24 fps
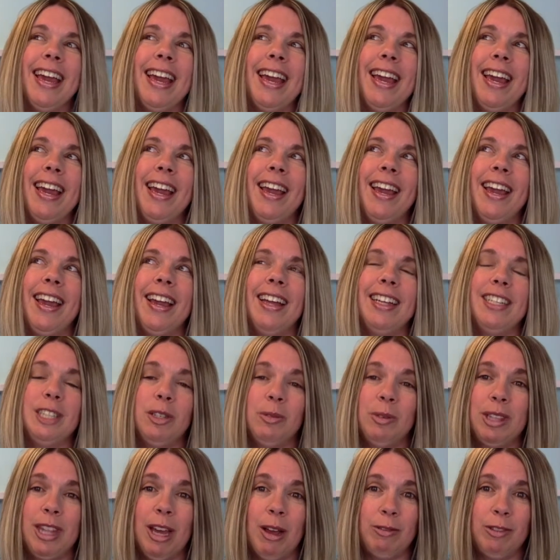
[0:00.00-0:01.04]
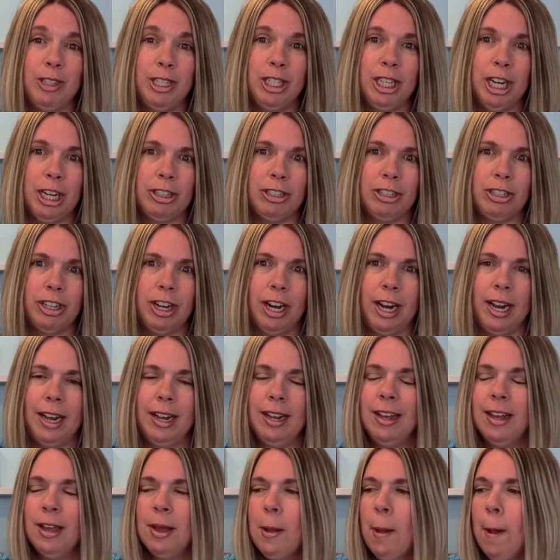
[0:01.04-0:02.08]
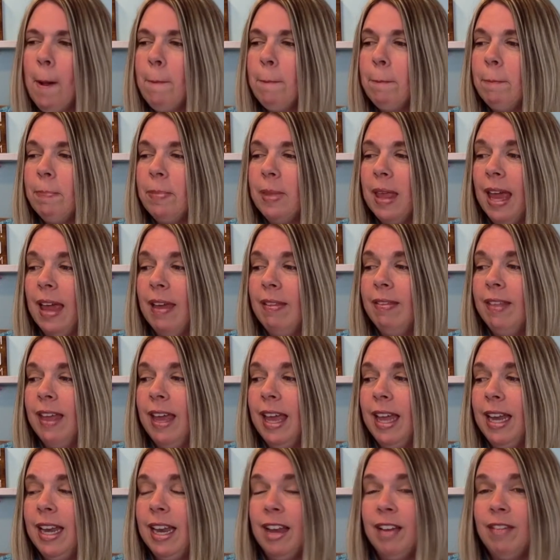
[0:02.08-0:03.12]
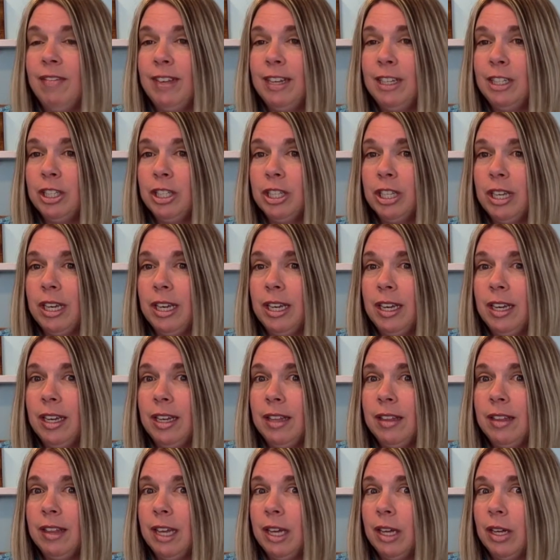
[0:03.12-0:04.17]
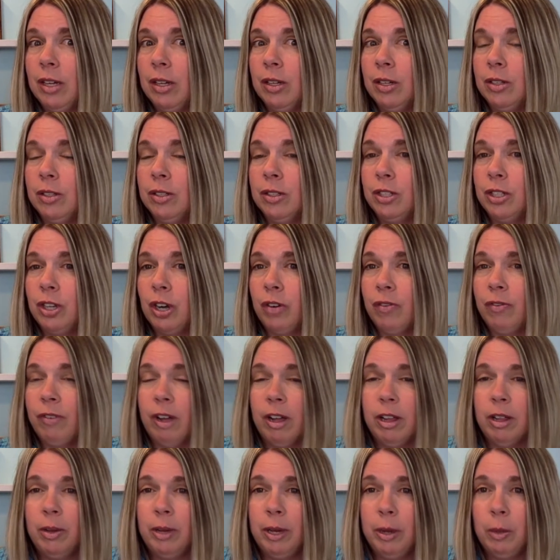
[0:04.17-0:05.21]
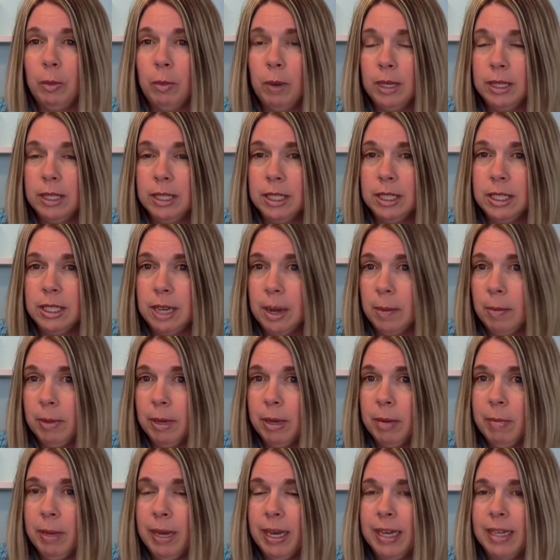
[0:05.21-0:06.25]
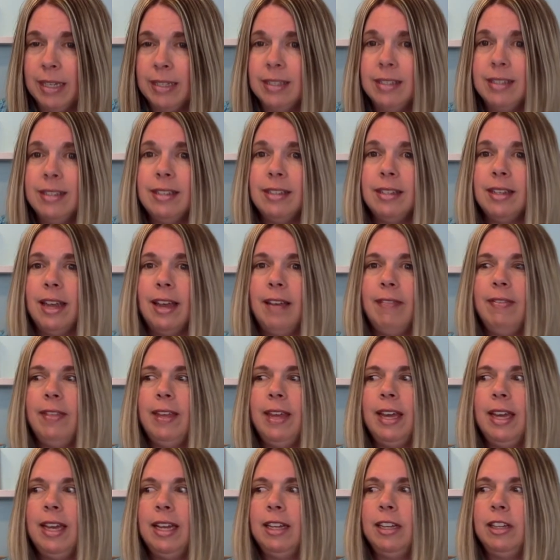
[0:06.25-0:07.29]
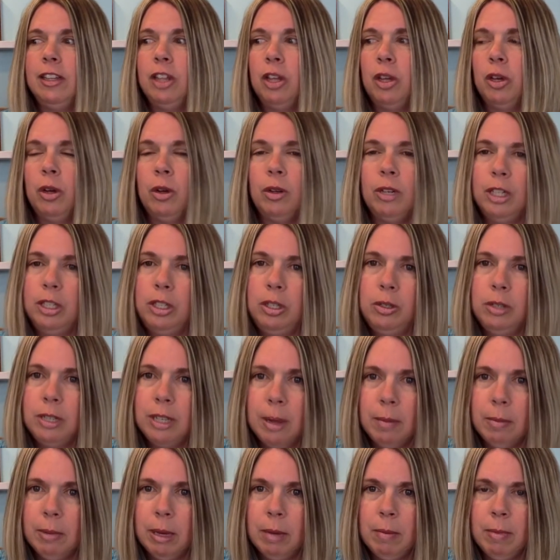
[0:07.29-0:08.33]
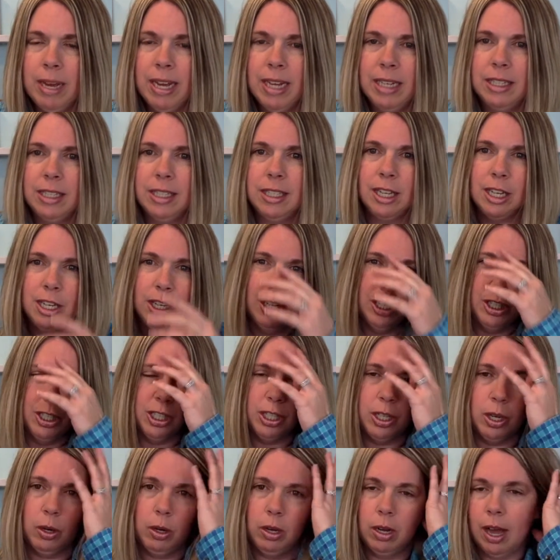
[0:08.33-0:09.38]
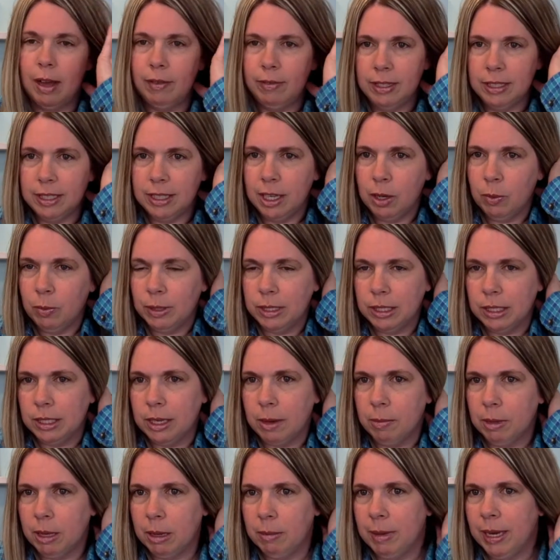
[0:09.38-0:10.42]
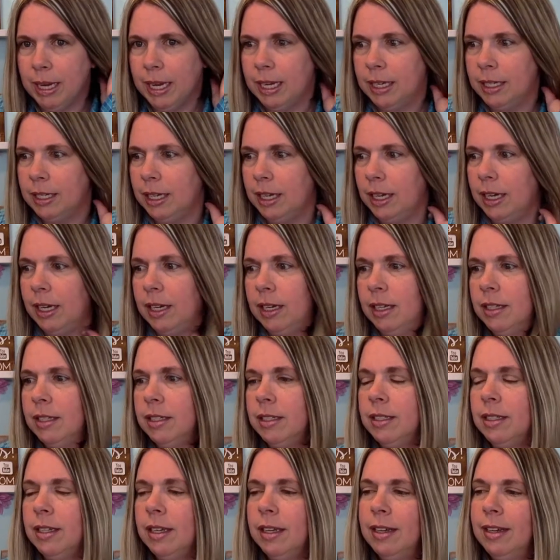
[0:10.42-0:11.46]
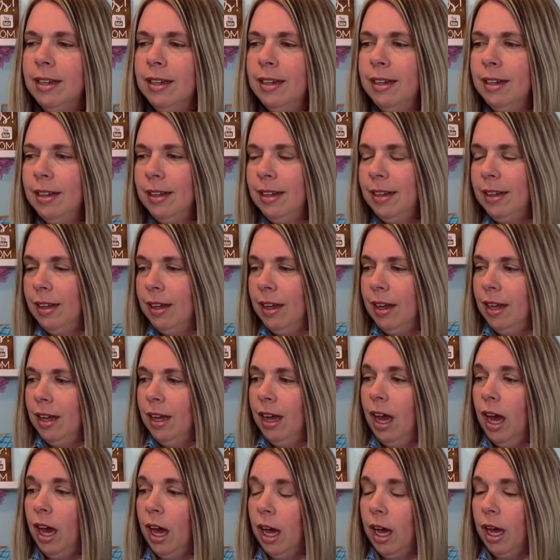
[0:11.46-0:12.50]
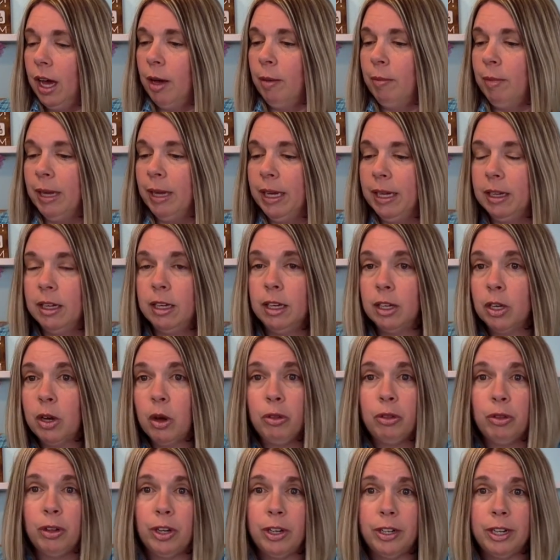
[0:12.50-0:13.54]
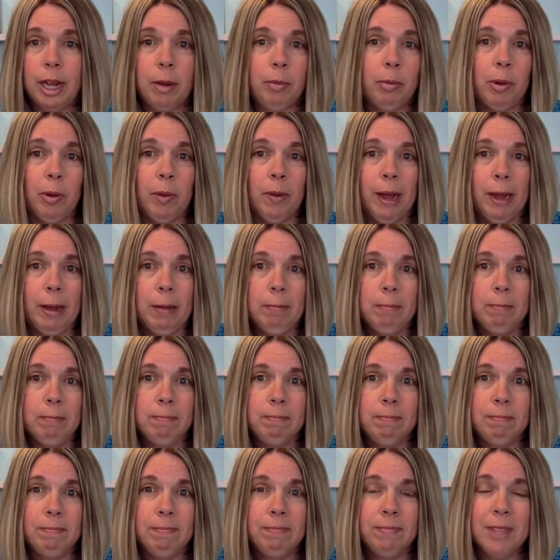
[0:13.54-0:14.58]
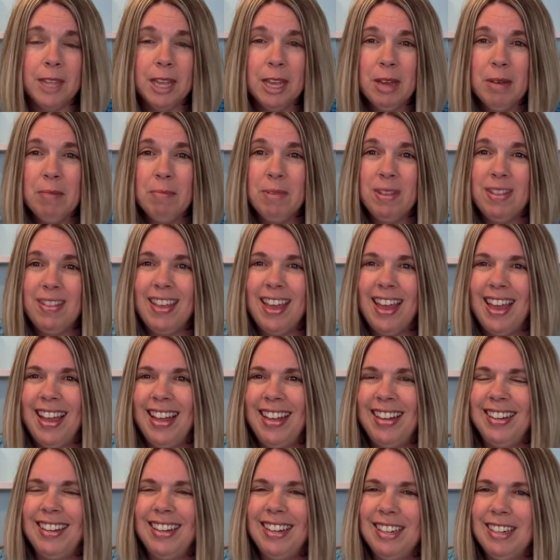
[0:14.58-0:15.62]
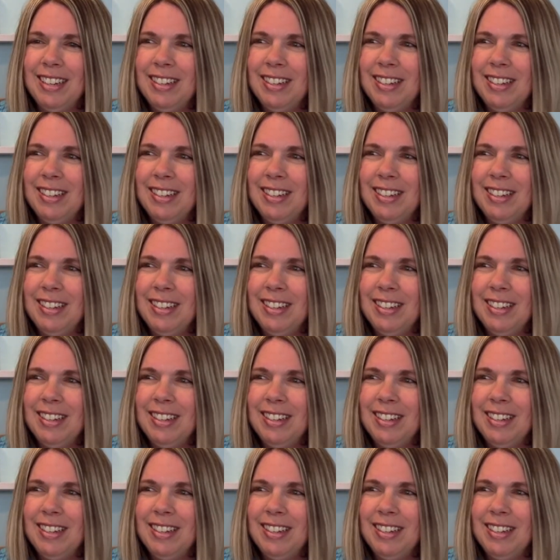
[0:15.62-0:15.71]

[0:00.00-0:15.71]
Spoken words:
And so without the gesturing. And then eventually they'll start following 1-step commands and then they'll go to 2-step commands. So obviously a 1-step command is go throw your diaper away. But then